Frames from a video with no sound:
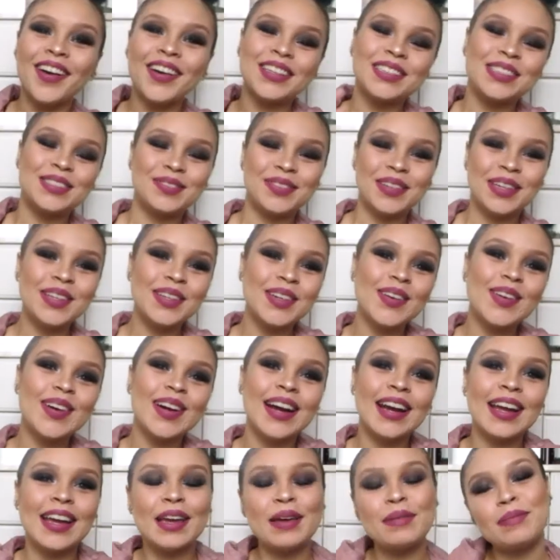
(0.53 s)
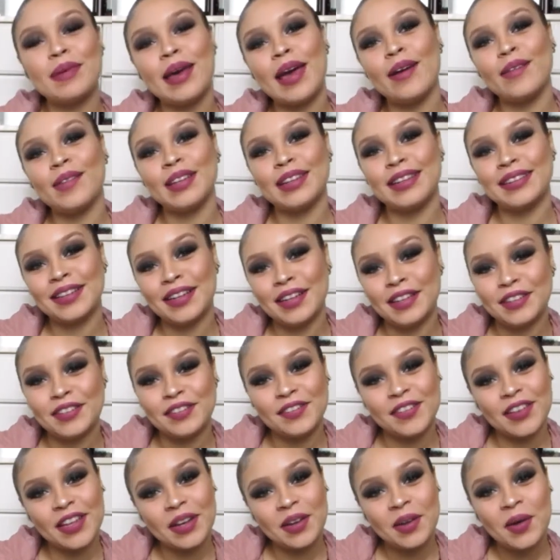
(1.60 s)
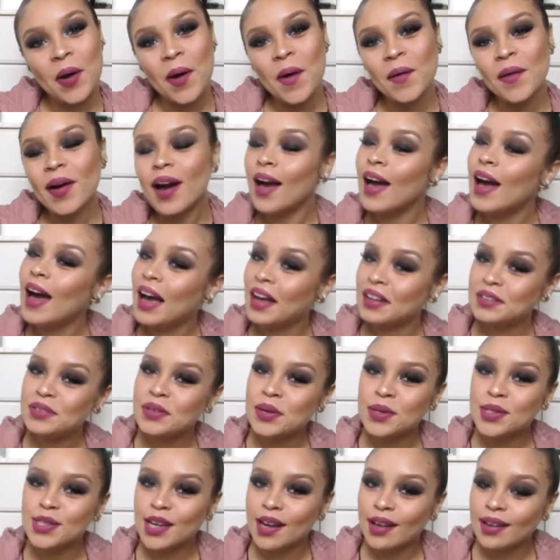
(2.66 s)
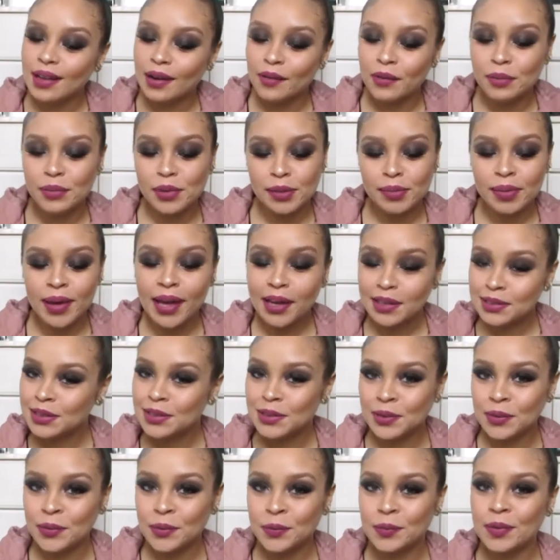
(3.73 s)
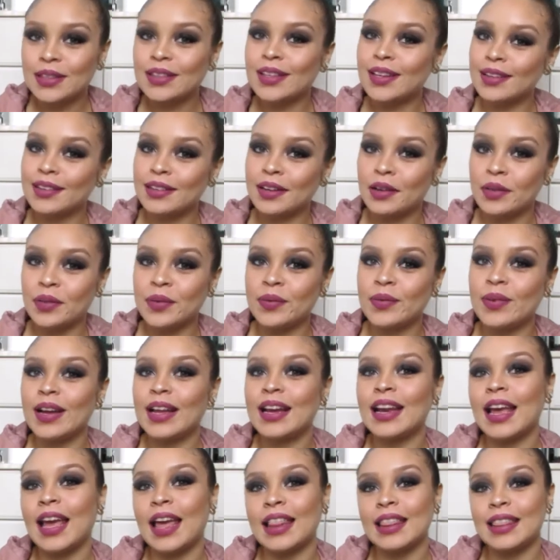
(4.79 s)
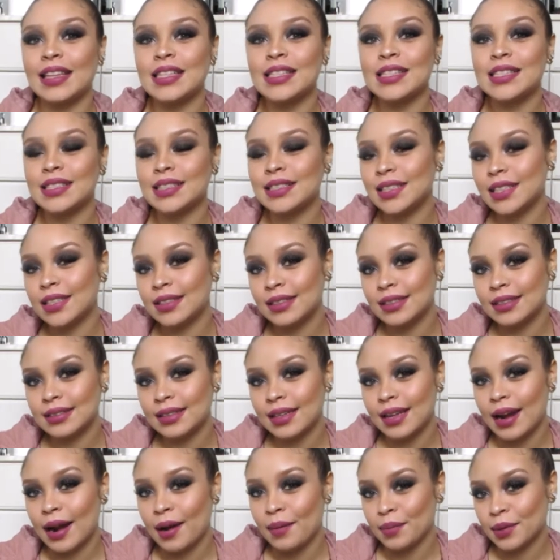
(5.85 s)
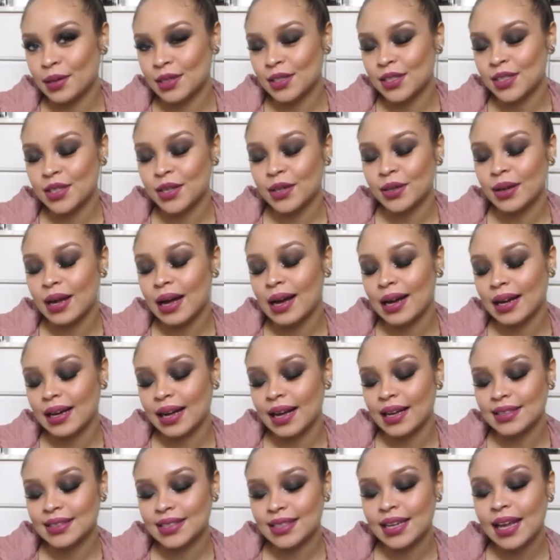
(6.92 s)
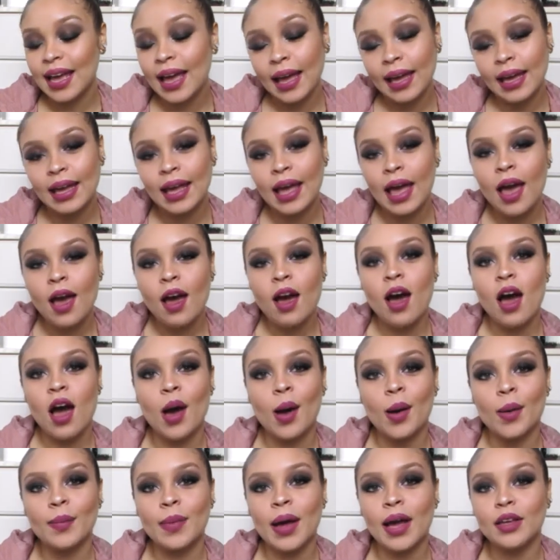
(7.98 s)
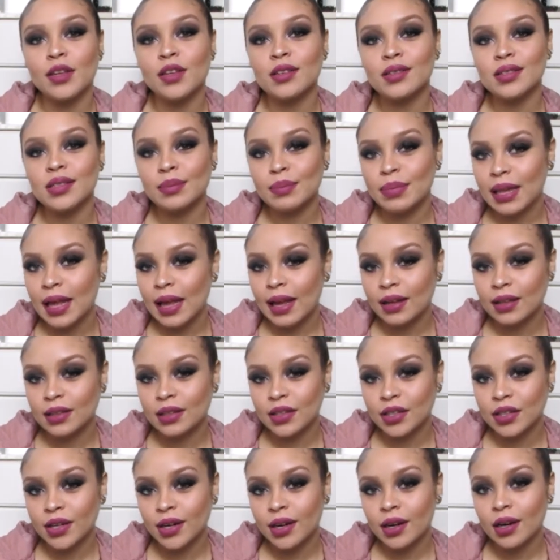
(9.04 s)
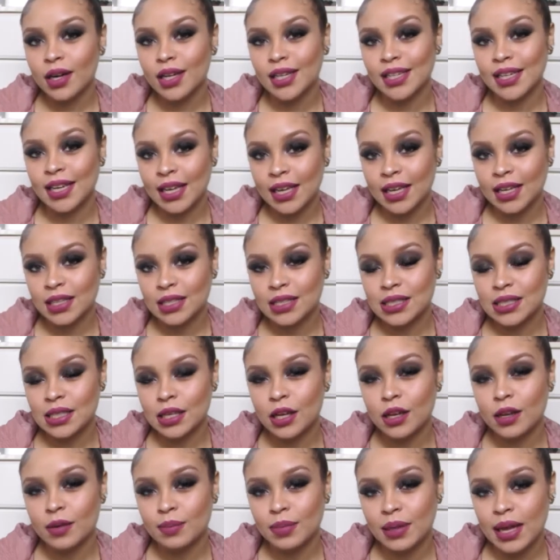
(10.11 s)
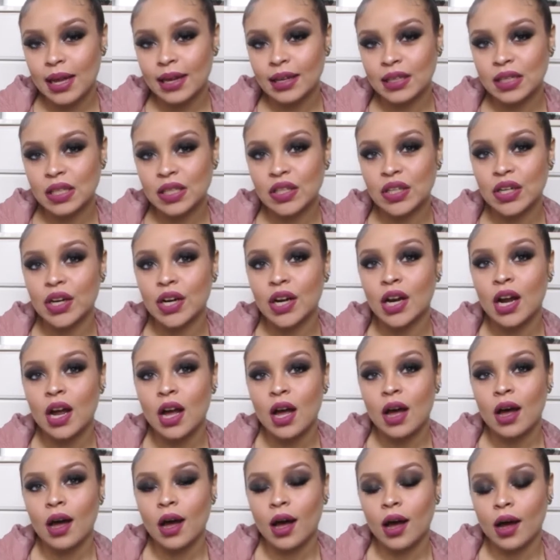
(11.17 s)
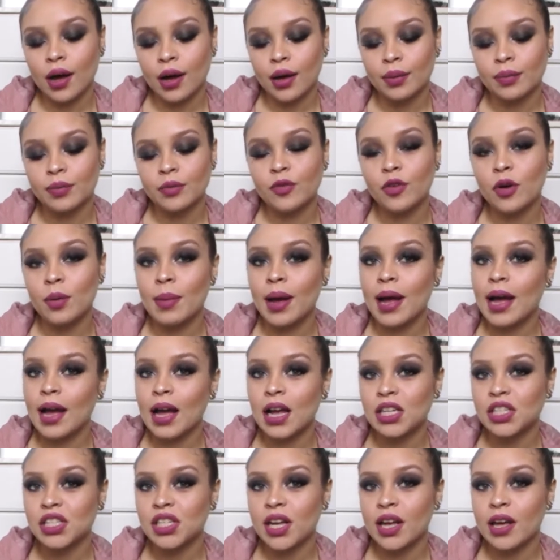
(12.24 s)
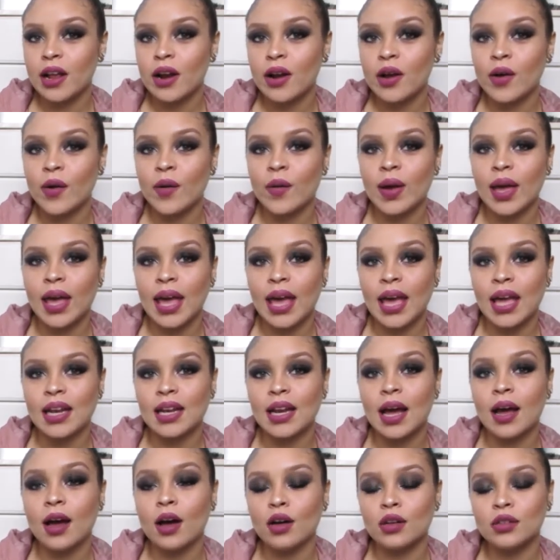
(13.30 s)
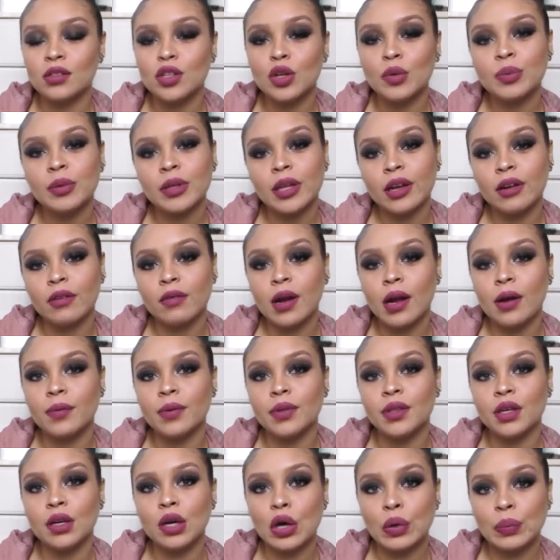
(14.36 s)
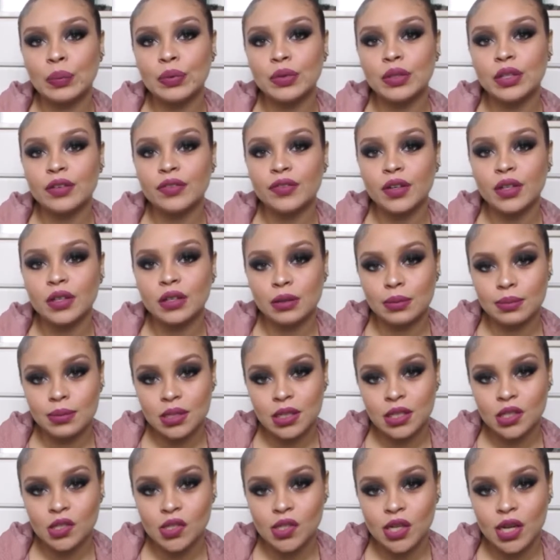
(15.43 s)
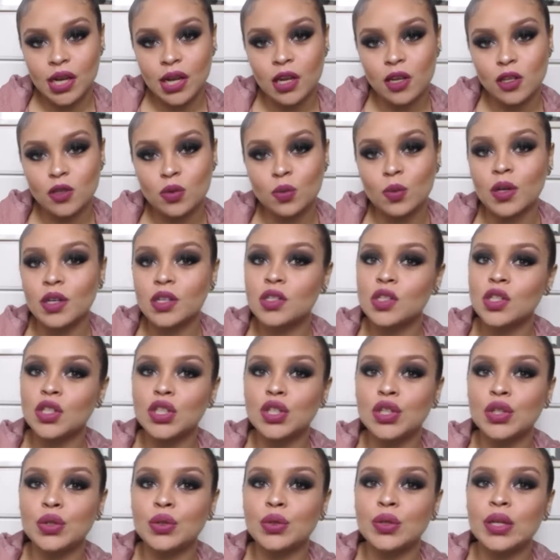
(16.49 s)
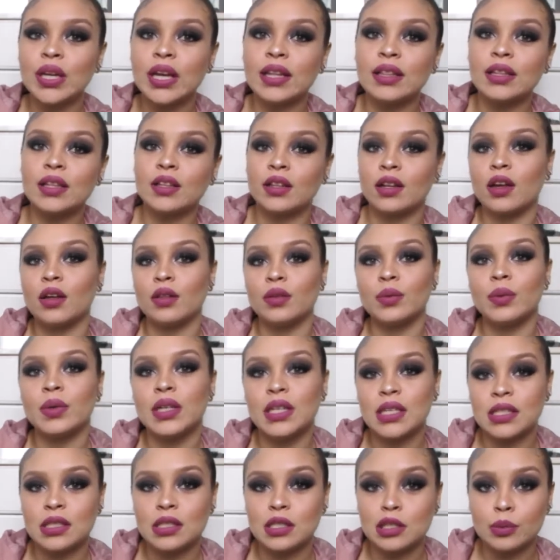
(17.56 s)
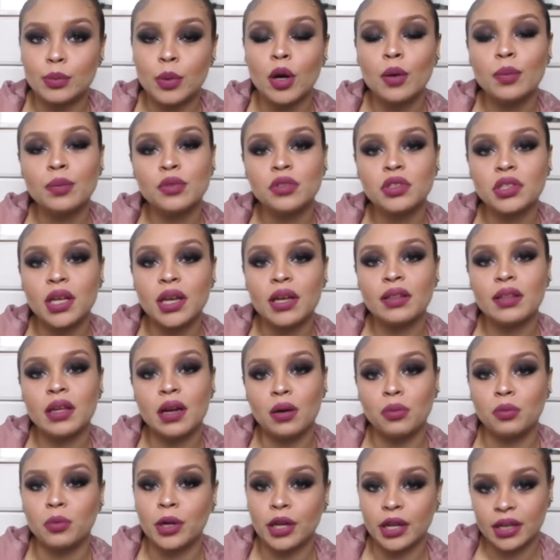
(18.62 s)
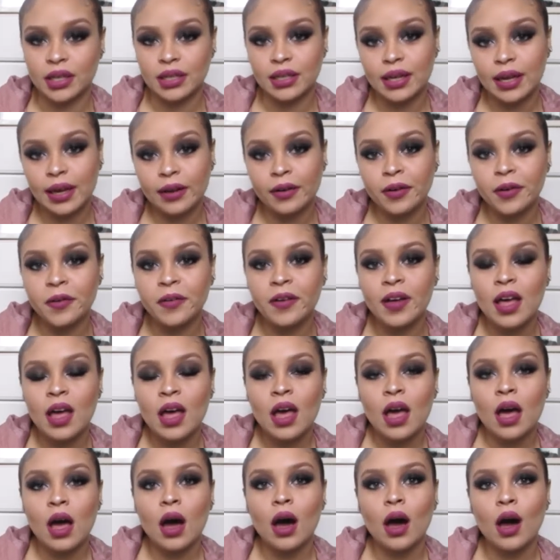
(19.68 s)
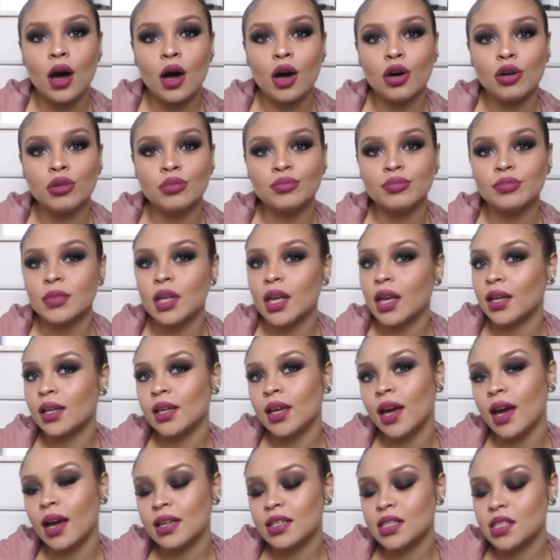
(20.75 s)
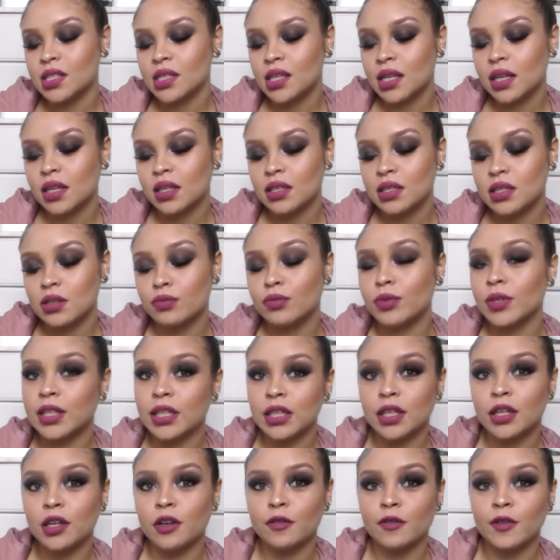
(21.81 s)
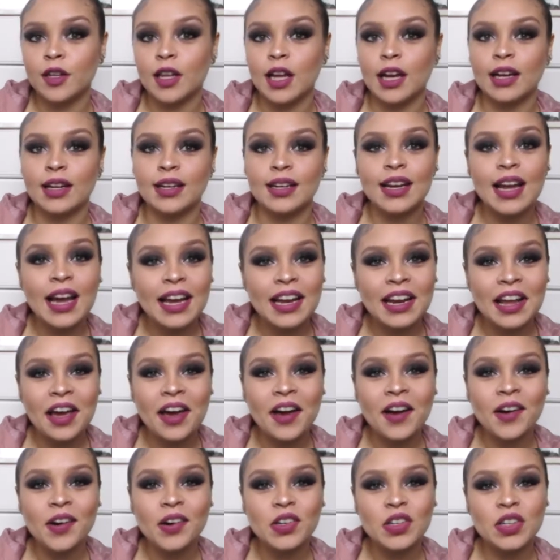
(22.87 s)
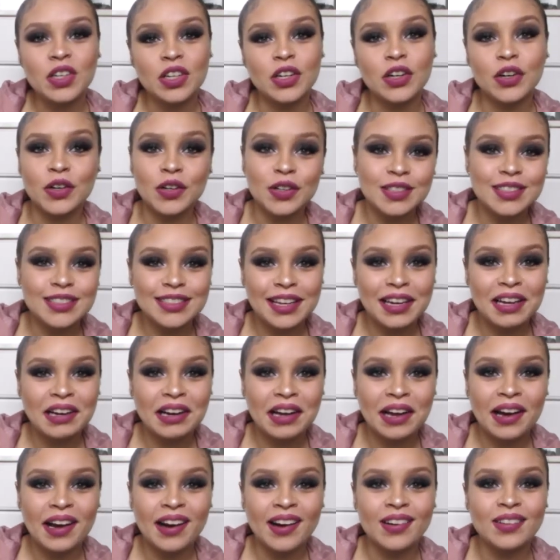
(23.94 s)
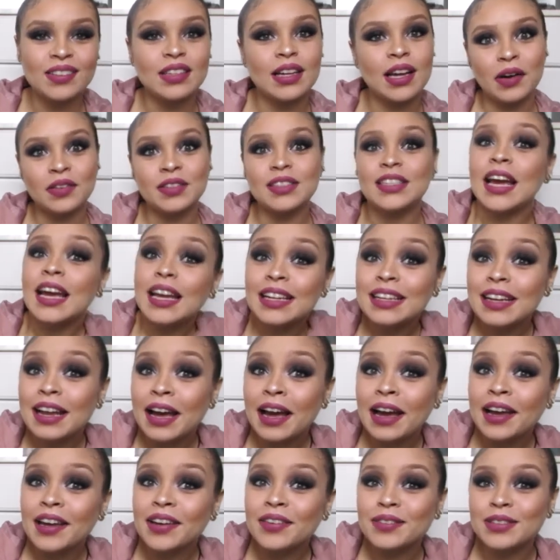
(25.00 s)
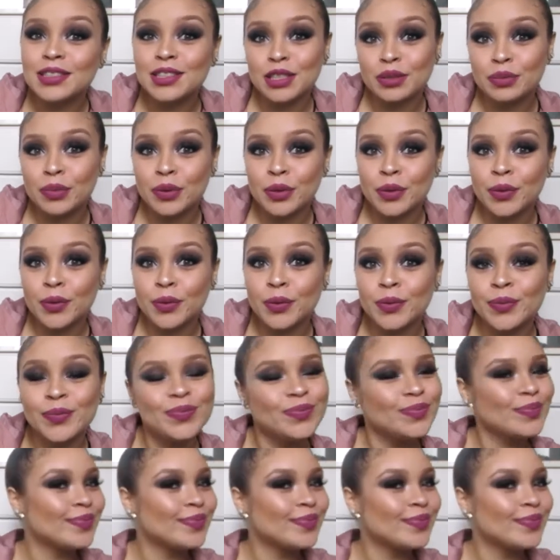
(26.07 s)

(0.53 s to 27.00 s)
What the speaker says: It's me, Dorian, back with another video. I told y'all I will be back soon with another one, and this is the look that I'm going to show you how I got today. I used the black glitter, NYX black glitter for my eyeshadow, and I also play around with a couple different lipstick shades. One is a nude, and then the other one is this purple shade that I'm wearing now. And yeah, I just think it's really good for like a night out, girls night out, date night with your boo.